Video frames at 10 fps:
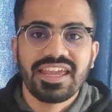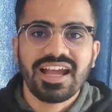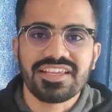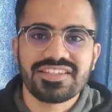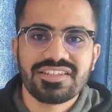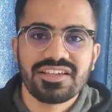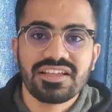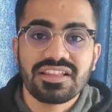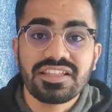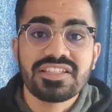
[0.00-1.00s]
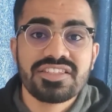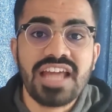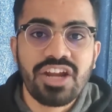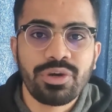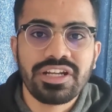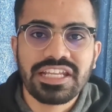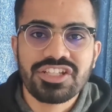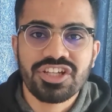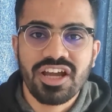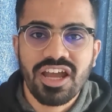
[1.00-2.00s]
Hey guys, this is ThatOne
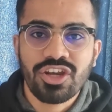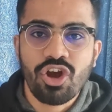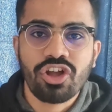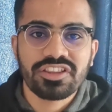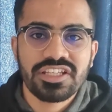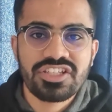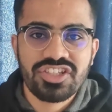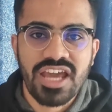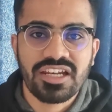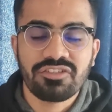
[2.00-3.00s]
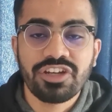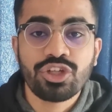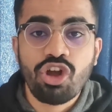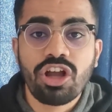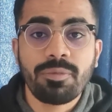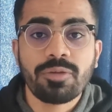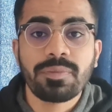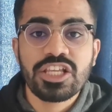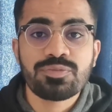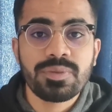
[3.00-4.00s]
Teacher, and on this channel we talk about
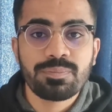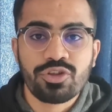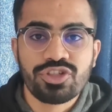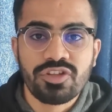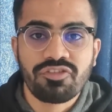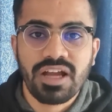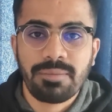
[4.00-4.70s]
placement process of